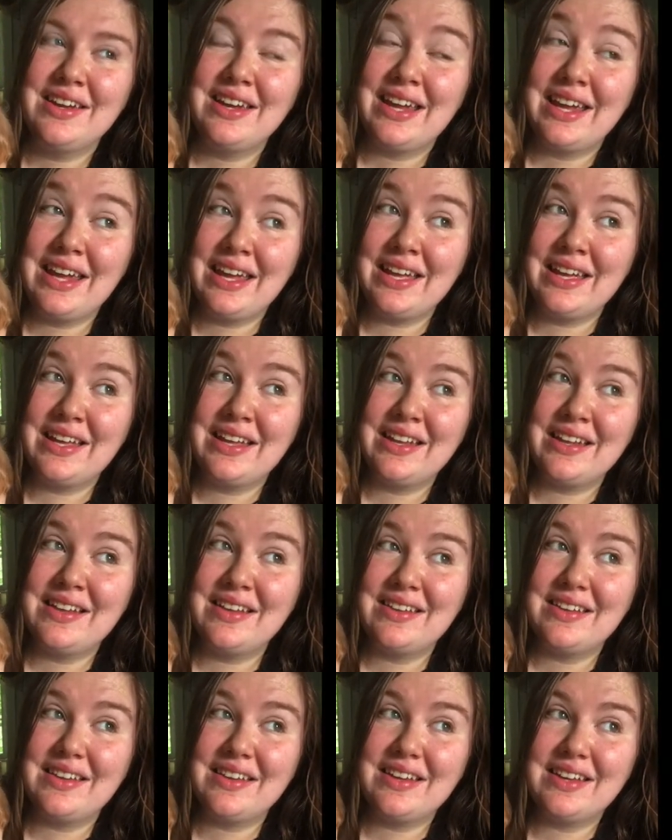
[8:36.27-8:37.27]

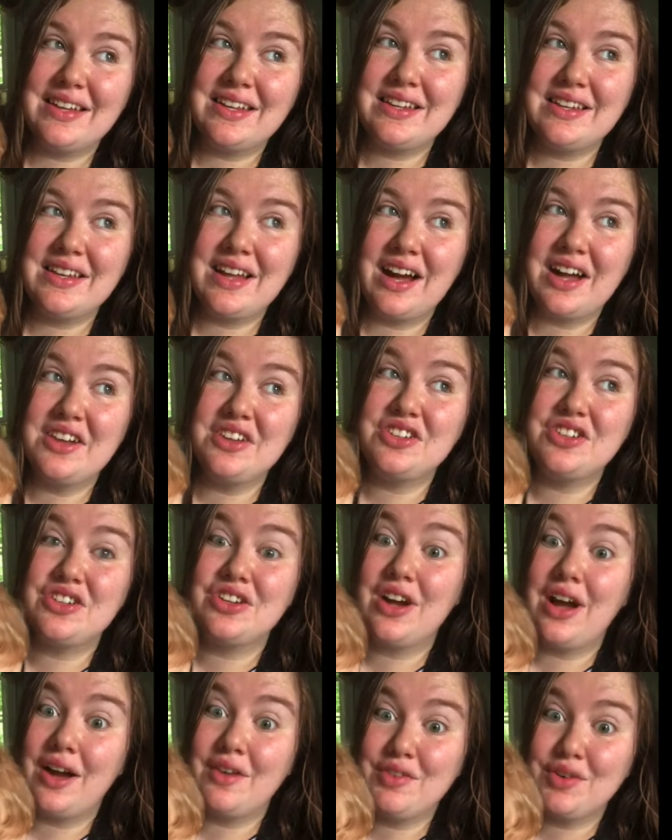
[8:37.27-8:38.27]
and not sure
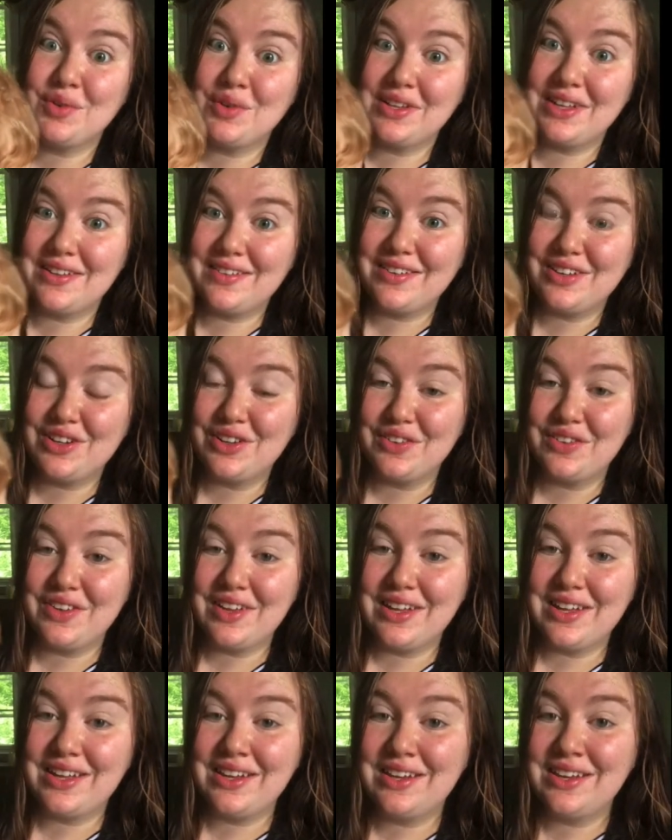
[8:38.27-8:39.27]
how everyone gets it all
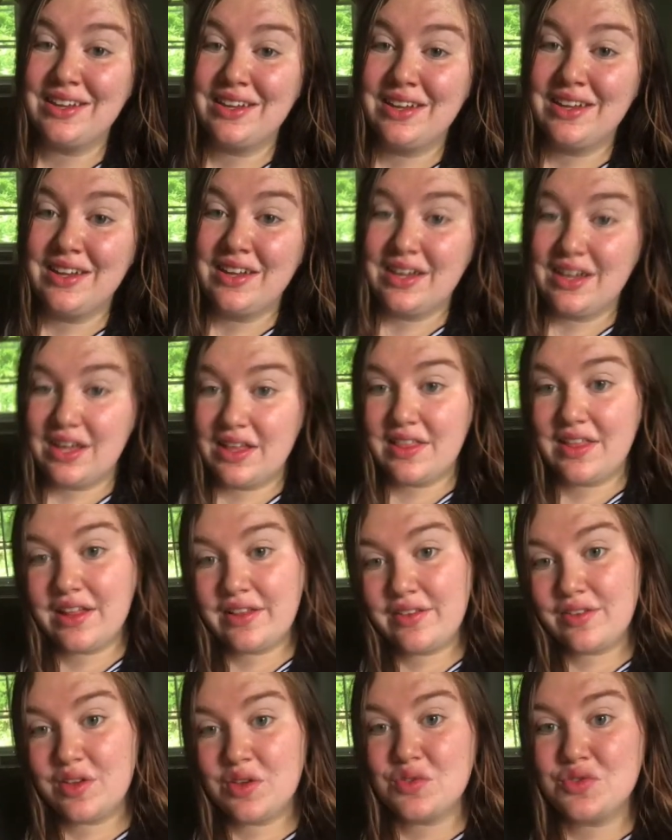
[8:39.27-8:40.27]
done. And
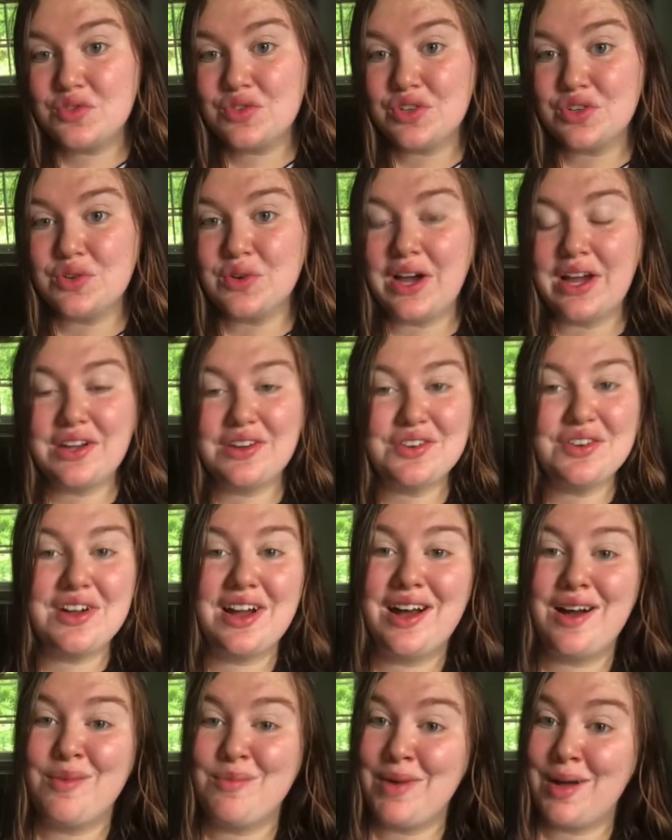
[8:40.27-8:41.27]
that's so true. I don't know
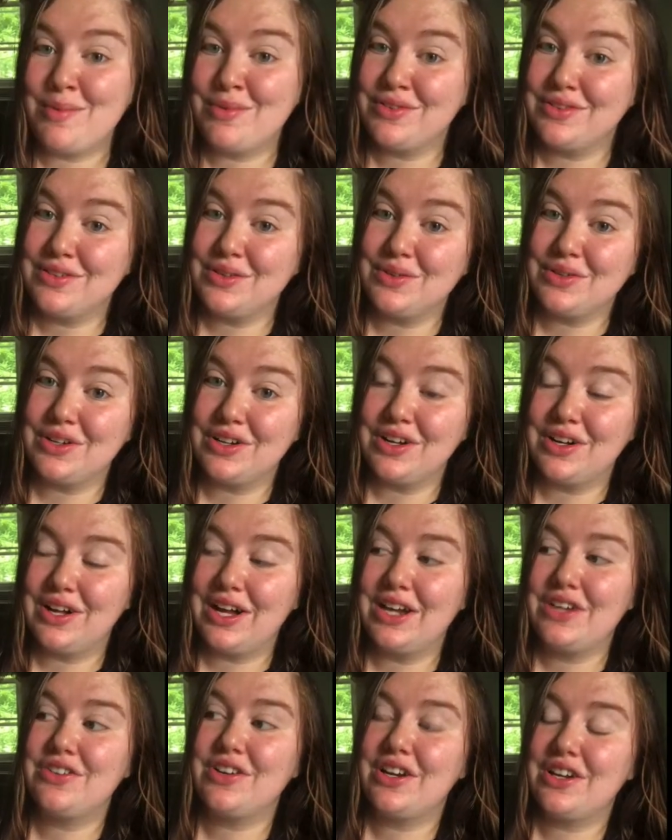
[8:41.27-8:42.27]
how mamas do it all.
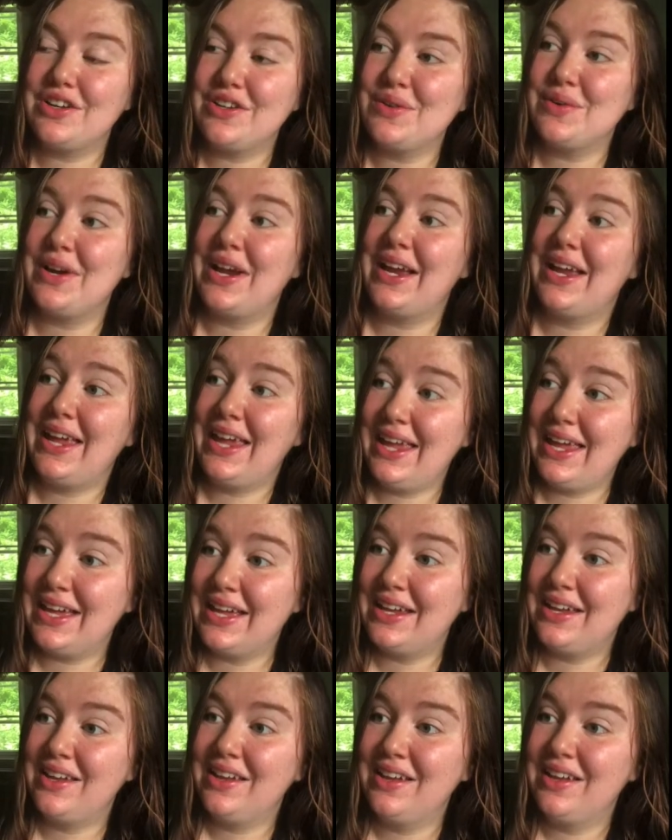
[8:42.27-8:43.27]
I try to do what I
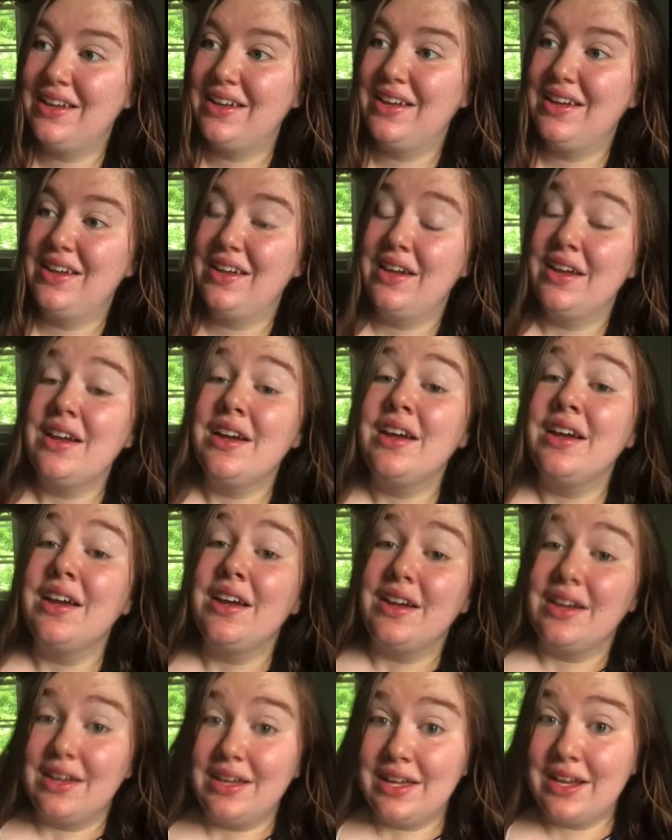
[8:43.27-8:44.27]
can, and
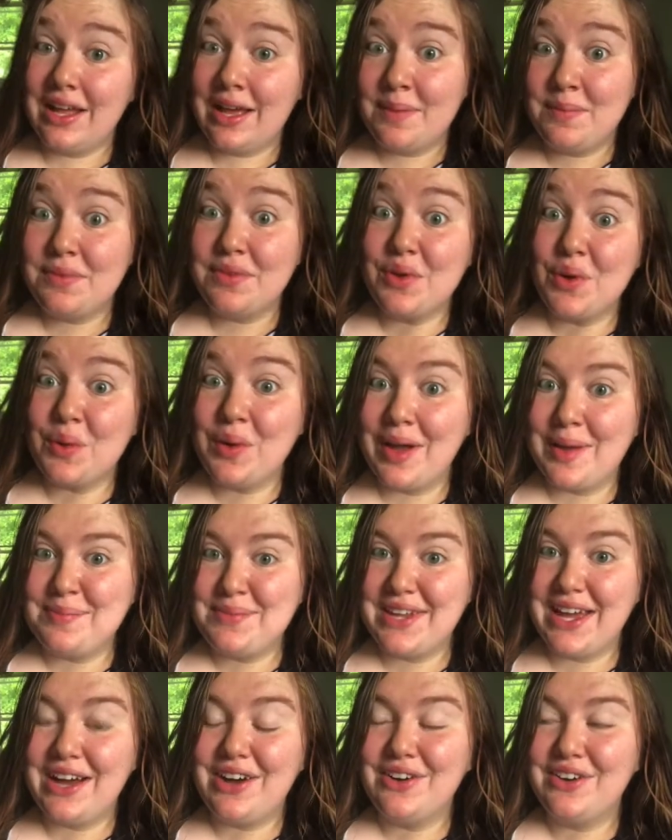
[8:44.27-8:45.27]
I'm so wiped
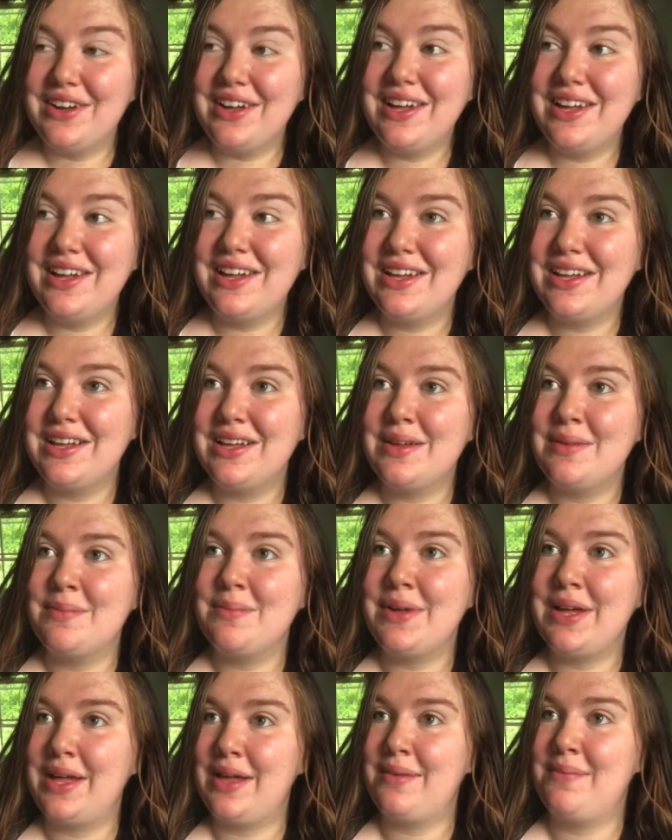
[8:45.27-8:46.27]
out.
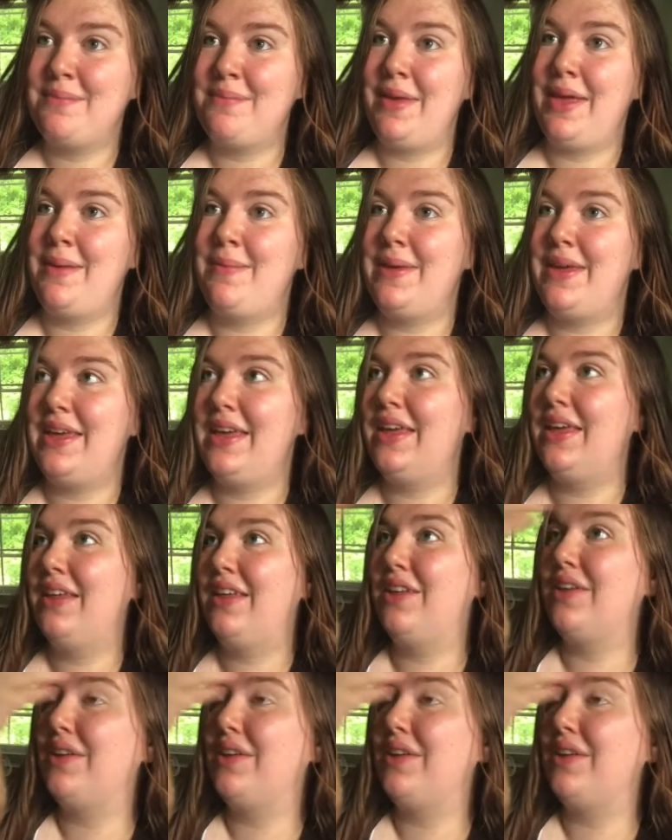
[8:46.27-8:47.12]
But maybe, you